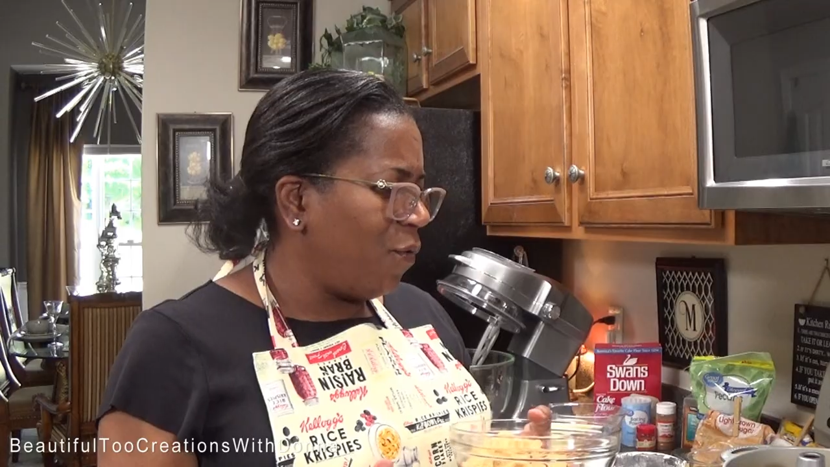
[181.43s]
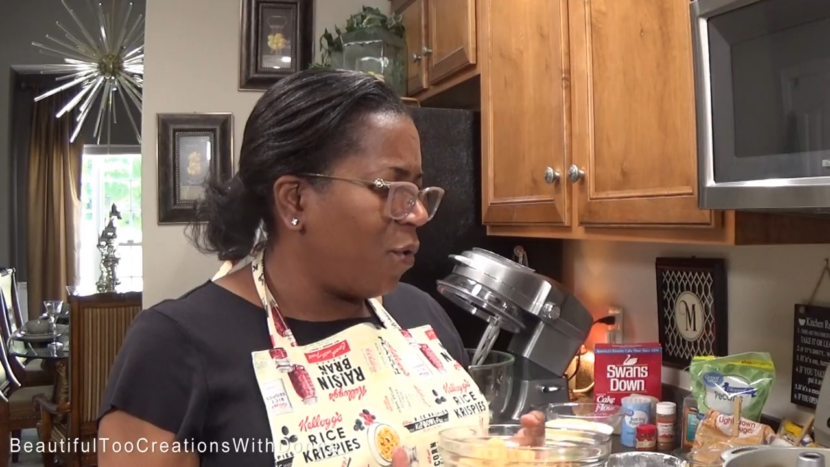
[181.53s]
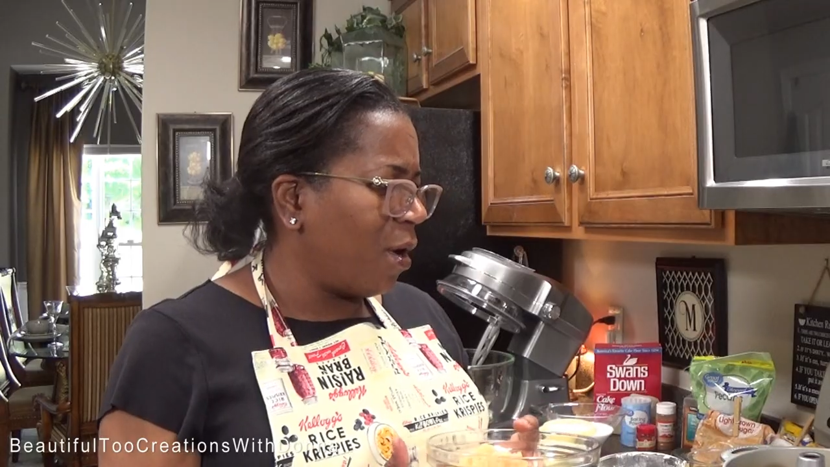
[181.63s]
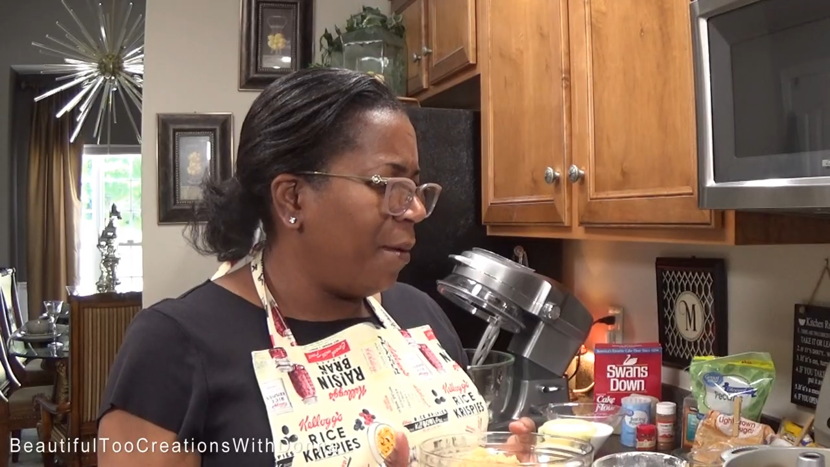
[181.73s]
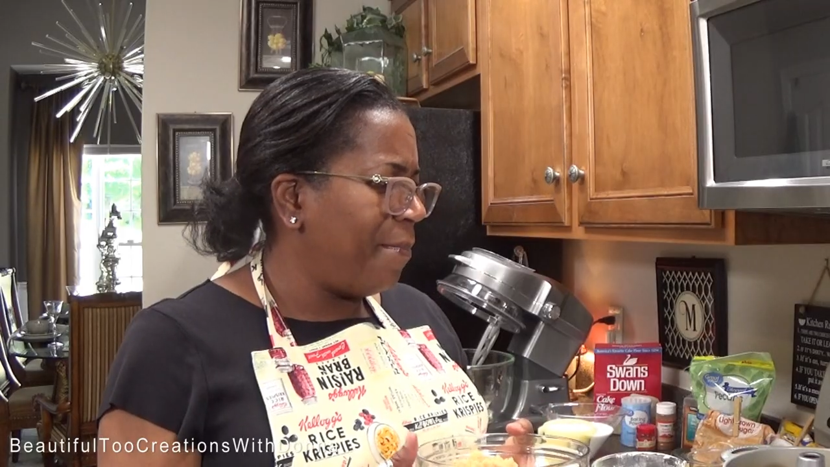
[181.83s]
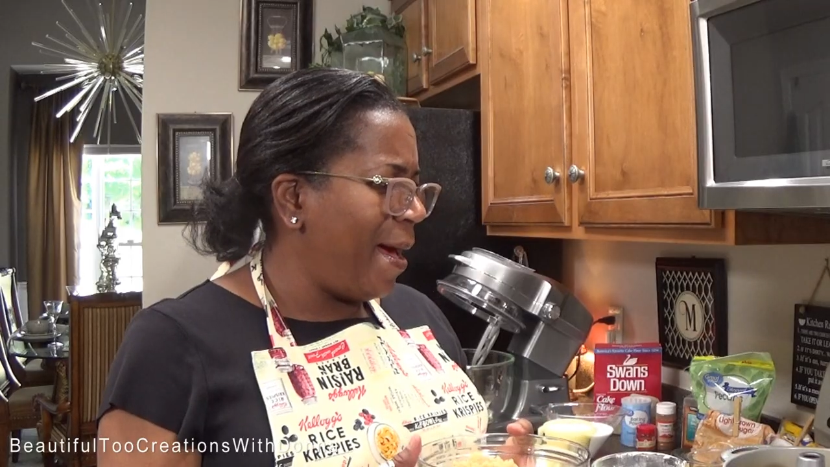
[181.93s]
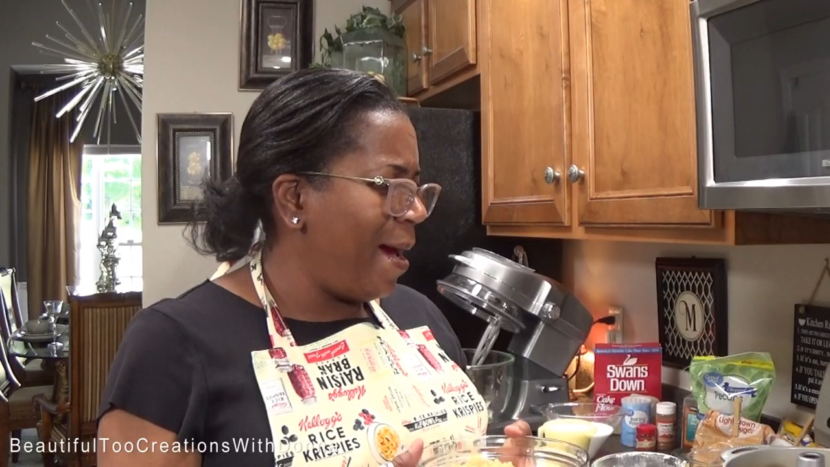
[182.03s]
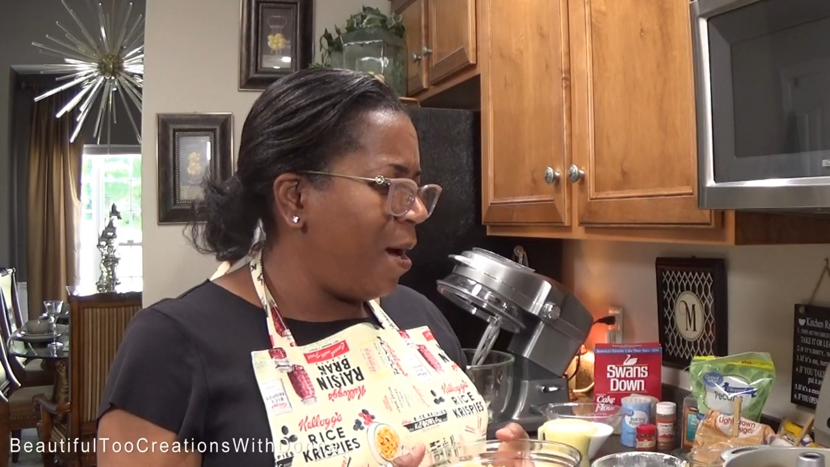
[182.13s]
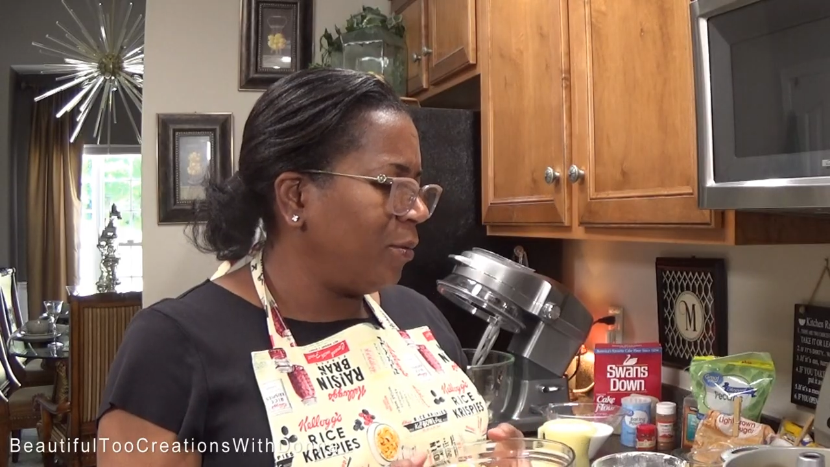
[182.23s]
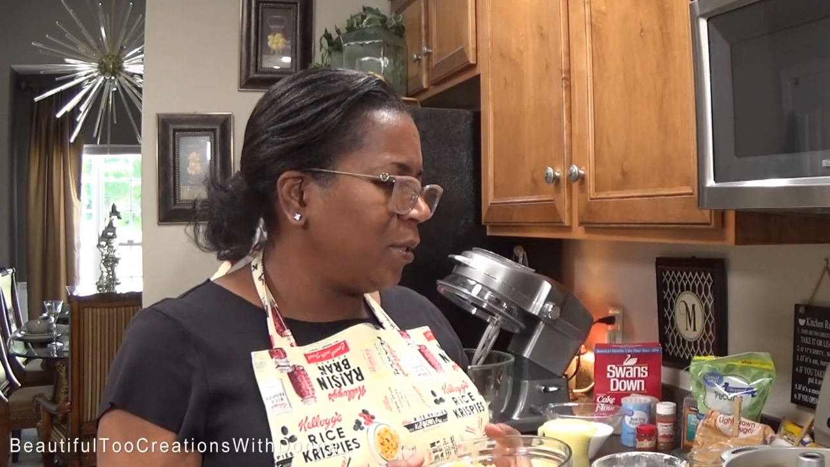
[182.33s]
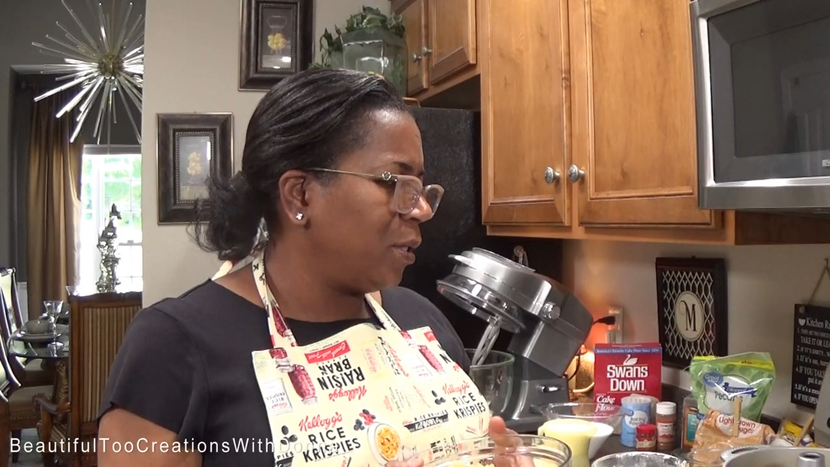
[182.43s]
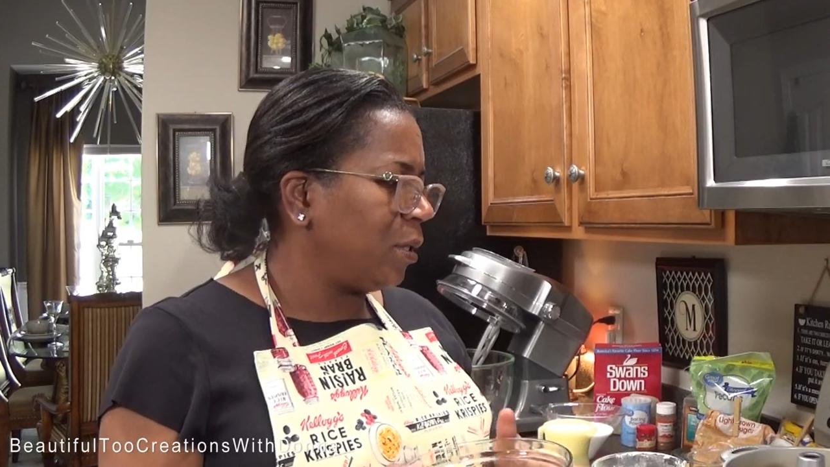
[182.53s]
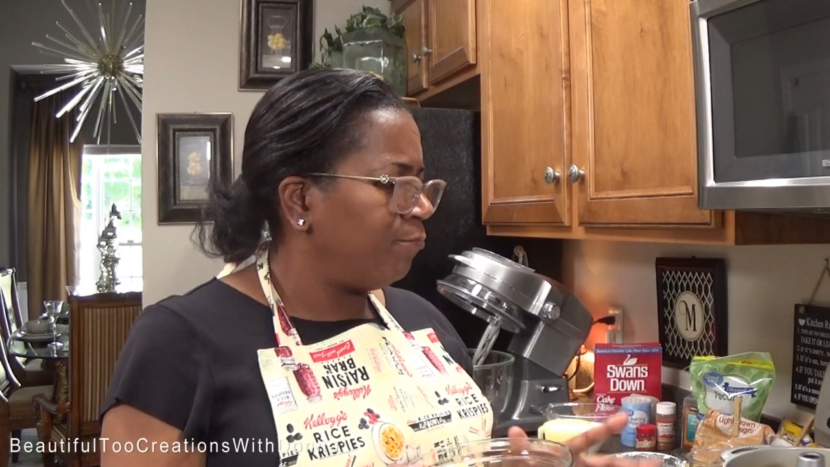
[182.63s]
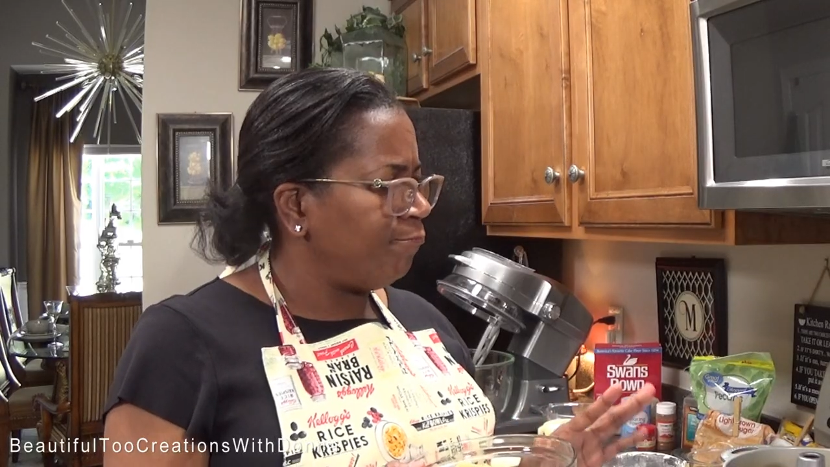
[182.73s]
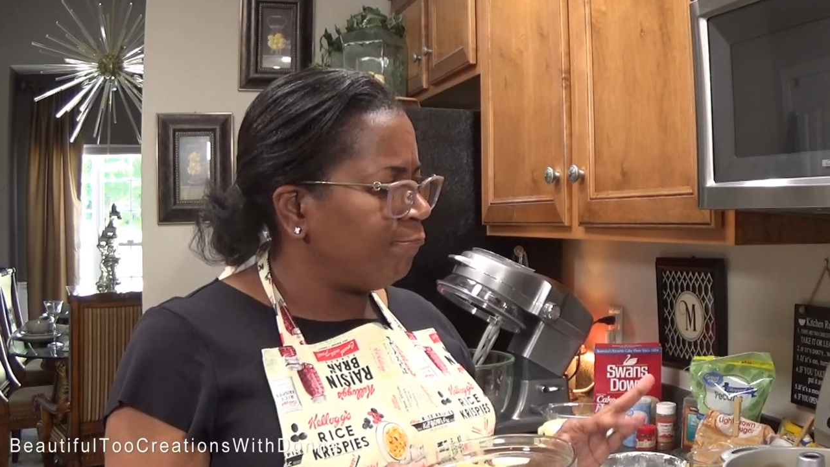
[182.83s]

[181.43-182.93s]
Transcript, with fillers: for about